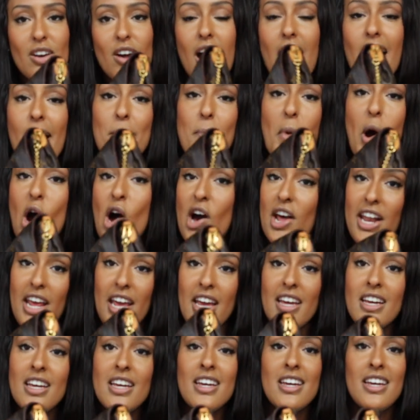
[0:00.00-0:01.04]
on
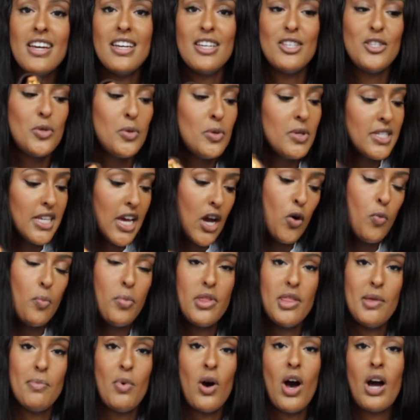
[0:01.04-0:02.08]
it. As soon as I
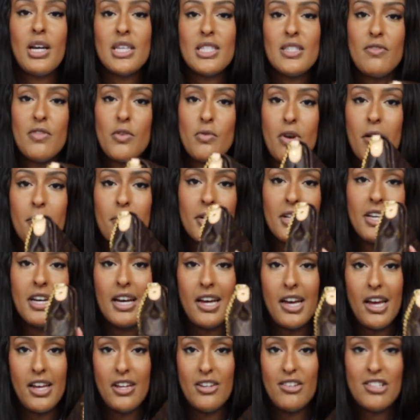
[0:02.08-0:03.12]
opened the box of the replica,
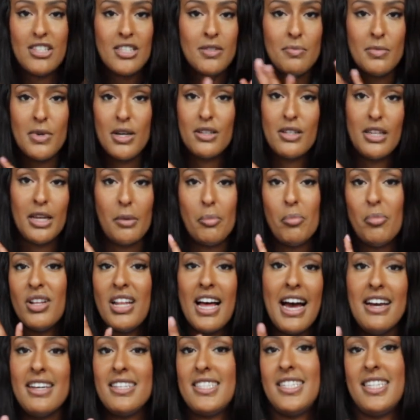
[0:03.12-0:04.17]
I just smelled like
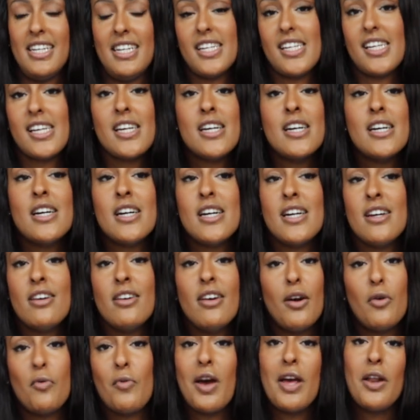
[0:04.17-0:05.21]
plastic.
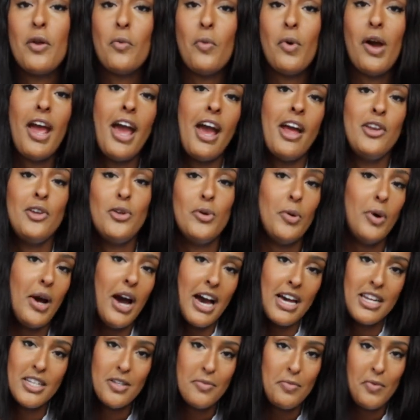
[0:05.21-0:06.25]
And right away, I knew it
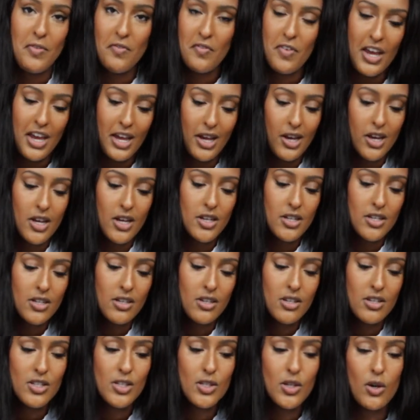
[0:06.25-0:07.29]
had to be fake.
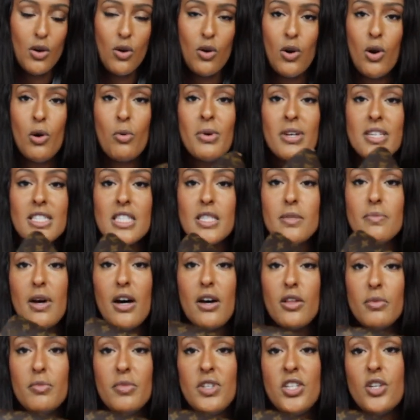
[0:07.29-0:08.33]
So always
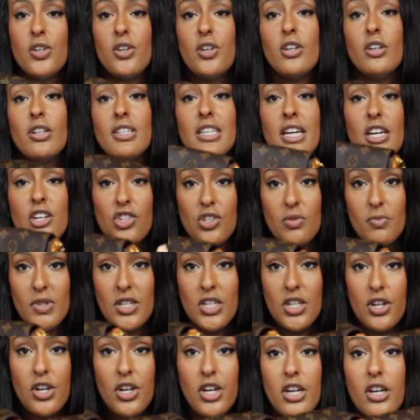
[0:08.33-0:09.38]
smell the material, touch the
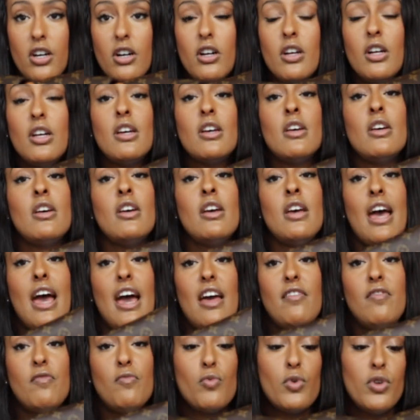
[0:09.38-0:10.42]
material,
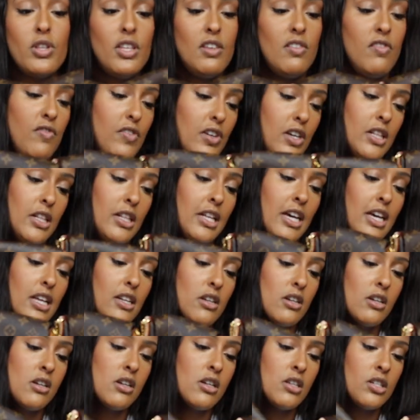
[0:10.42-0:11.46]
and really feel it
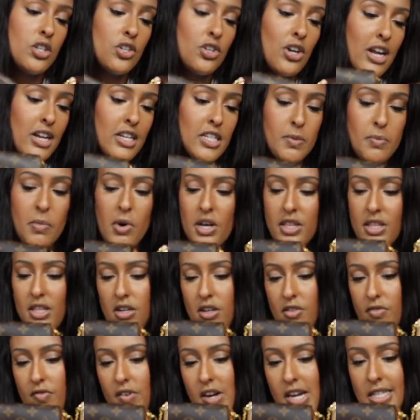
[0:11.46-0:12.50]
to try to spot the
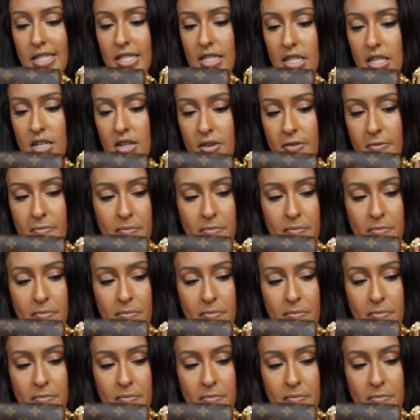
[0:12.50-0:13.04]
difference.